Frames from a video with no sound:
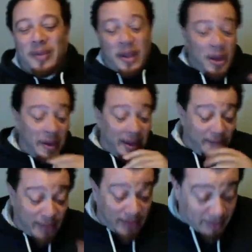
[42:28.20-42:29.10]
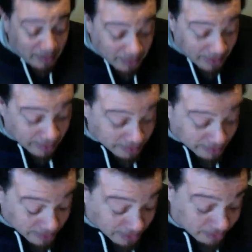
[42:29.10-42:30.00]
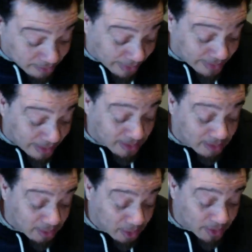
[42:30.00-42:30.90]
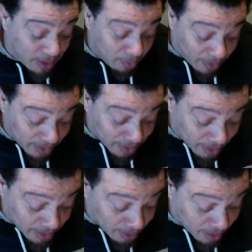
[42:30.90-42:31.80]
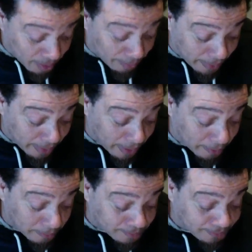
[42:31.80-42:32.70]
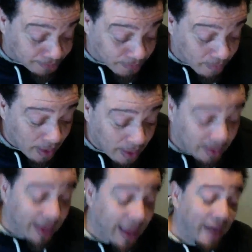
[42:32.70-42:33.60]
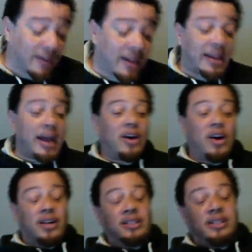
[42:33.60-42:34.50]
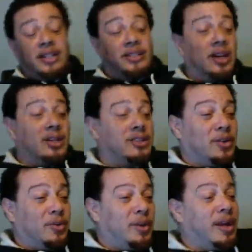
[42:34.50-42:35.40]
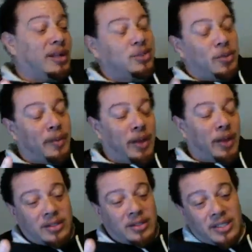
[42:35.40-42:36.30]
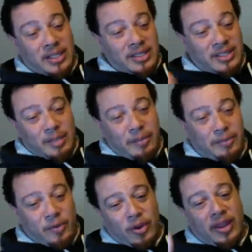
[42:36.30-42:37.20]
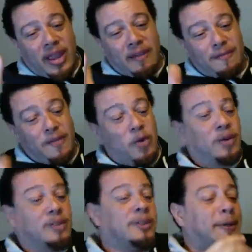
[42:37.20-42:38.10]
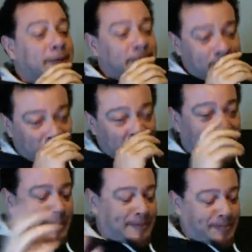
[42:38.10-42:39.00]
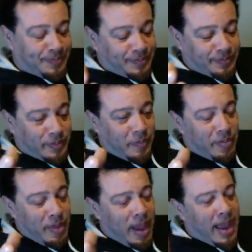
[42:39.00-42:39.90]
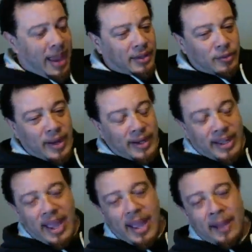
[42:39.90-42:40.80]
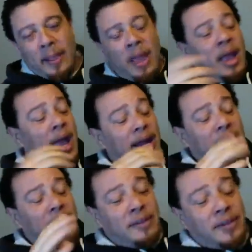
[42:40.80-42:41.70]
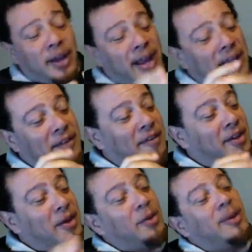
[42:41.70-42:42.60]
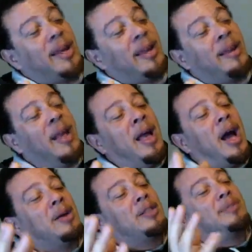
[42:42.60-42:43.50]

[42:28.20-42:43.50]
but I did write down some notes here. I wanted to talk about like having a lot of RCs. Also, you got too many RCs. Like I said before, you can't focus. Like I had the Red Cat. I didn't even know. Like I was